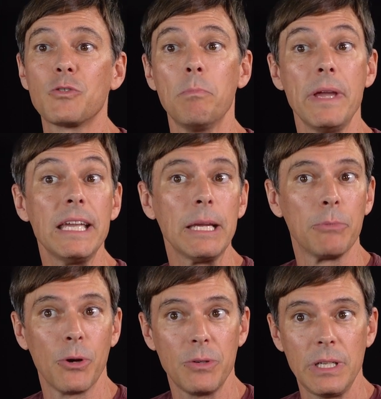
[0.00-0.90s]
for making
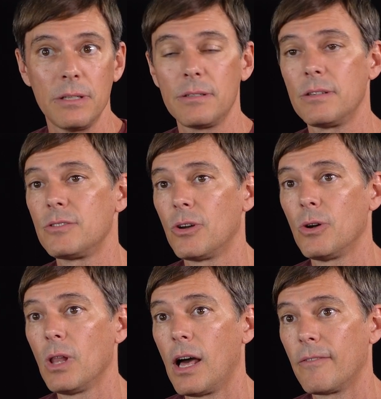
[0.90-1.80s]
proteins.
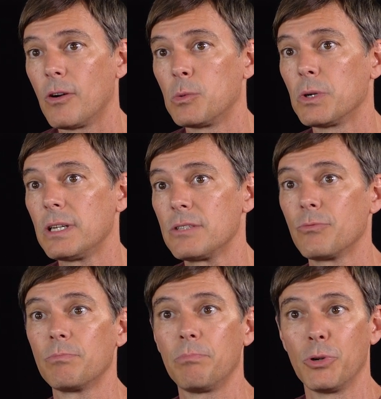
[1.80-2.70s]
So a lot of our work is
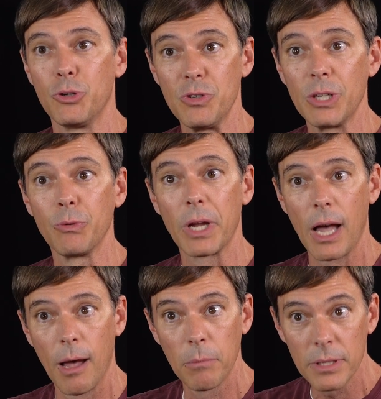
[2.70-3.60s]
producing
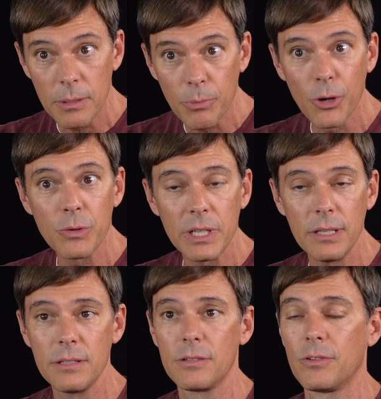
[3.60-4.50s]
recombinant
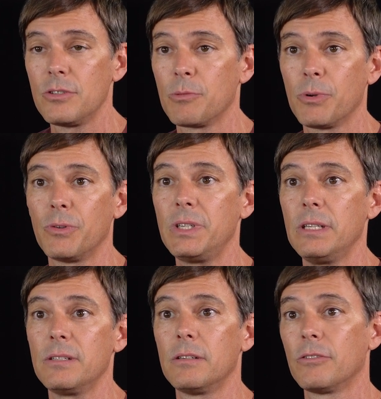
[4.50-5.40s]
proteins. So these are
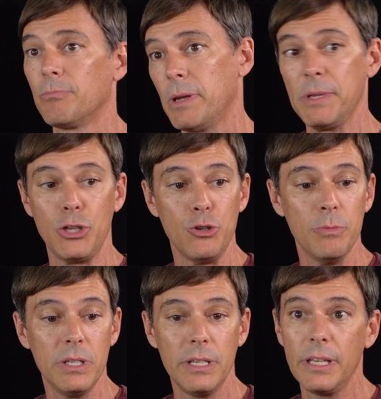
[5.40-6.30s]
proteins that are maybe
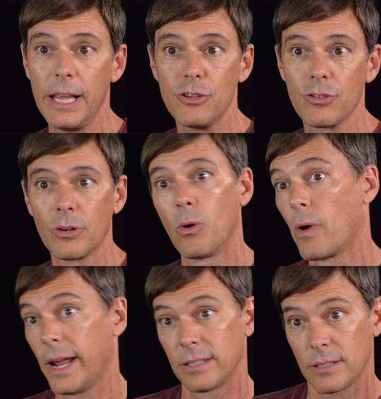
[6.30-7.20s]
human in nature
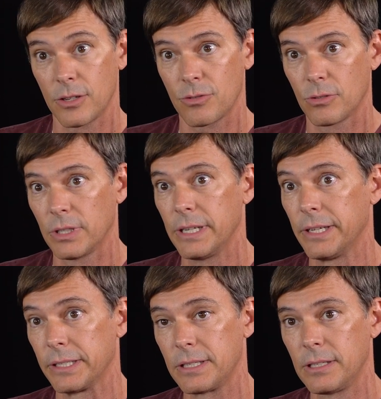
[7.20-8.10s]
or
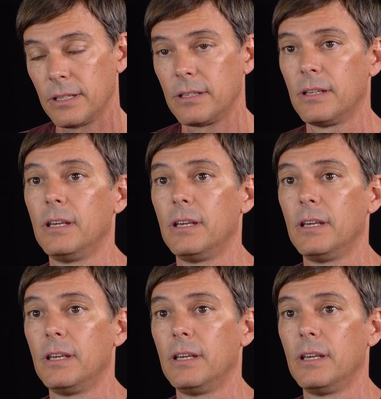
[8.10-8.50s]
ancestrally extinct